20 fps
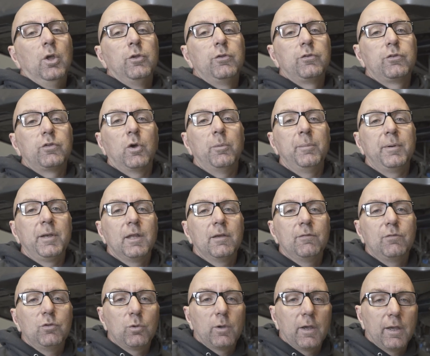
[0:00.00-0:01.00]
so many
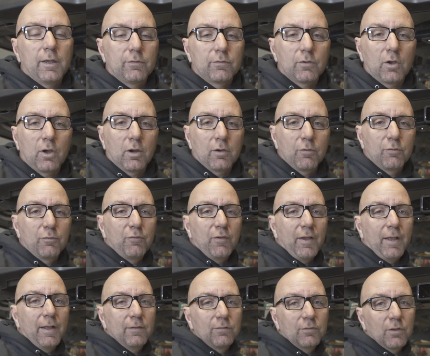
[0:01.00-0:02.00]
of you guys are
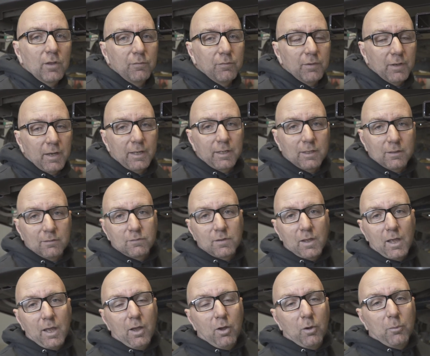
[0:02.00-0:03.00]
fans of, and I can
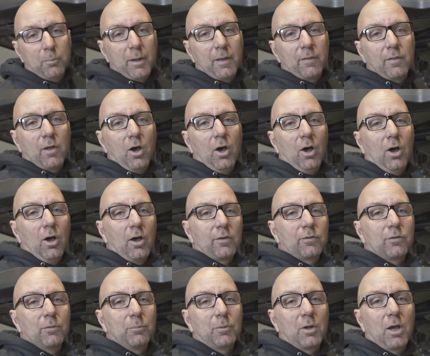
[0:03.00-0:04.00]
tell by the
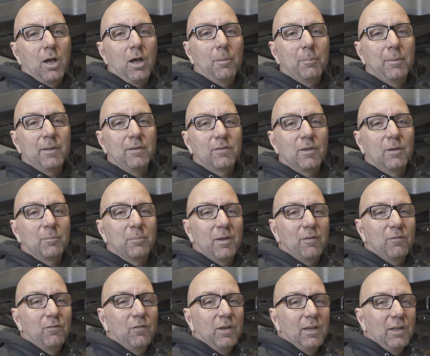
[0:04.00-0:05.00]
awesome comments in my
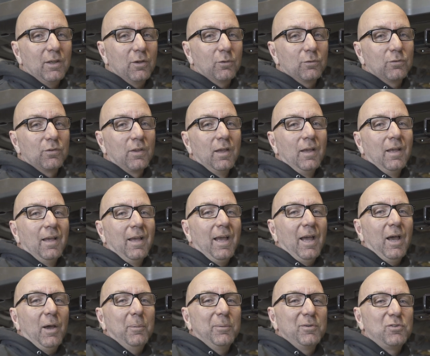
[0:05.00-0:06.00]
videos
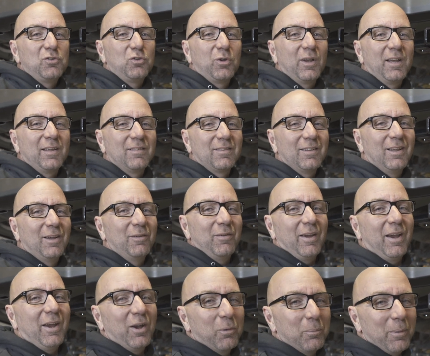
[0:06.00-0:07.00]
how much you guys love
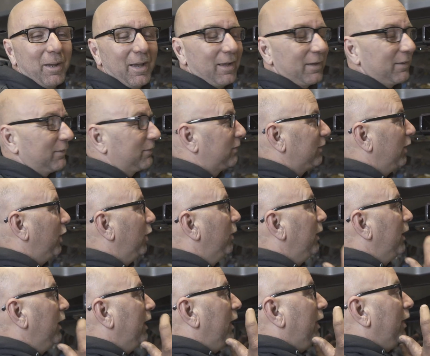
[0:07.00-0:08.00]
airbags.
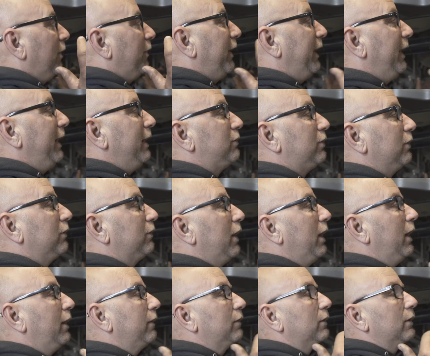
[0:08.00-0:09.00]
So the hitch is
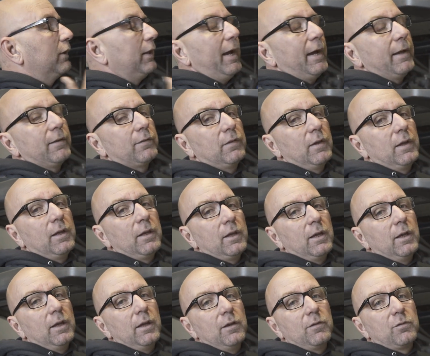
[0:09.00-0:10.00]
on. Last thing
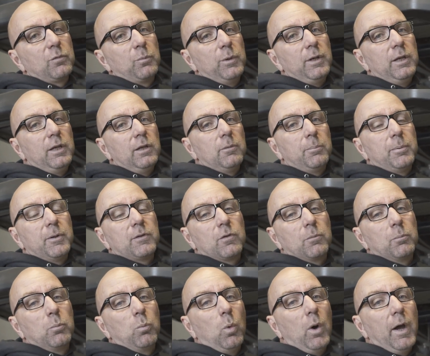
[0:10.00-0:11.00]
is we need to put
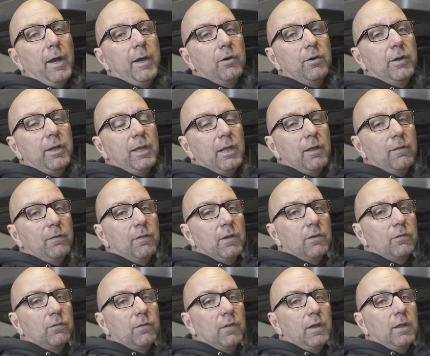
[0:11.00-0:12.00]
some wiring in
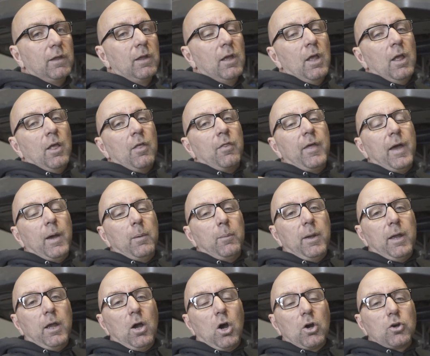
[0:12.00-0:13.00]
this thing. That
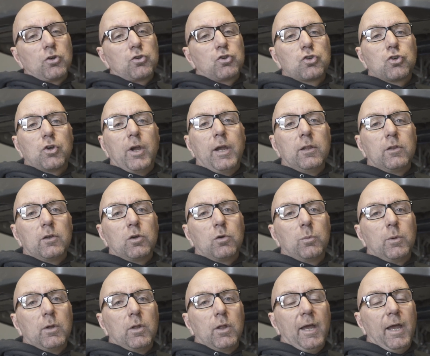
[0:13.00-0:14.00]
way our trailer
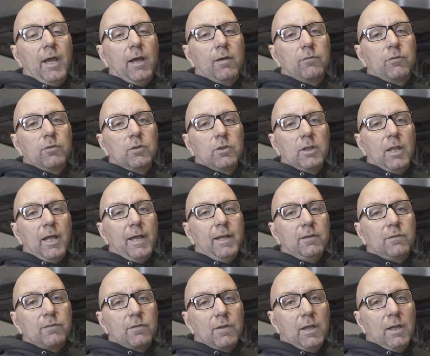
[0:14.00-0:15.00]
will have
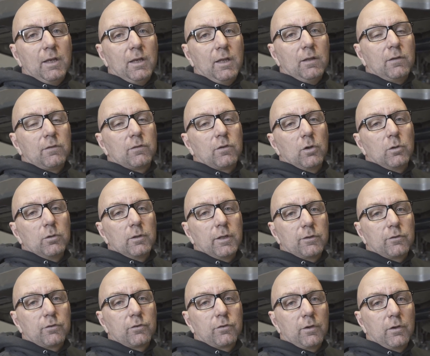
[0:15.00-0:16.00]
lights in it. So
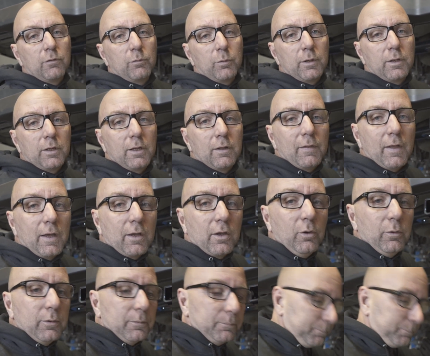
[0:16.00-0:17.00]
let's see if we can get that going.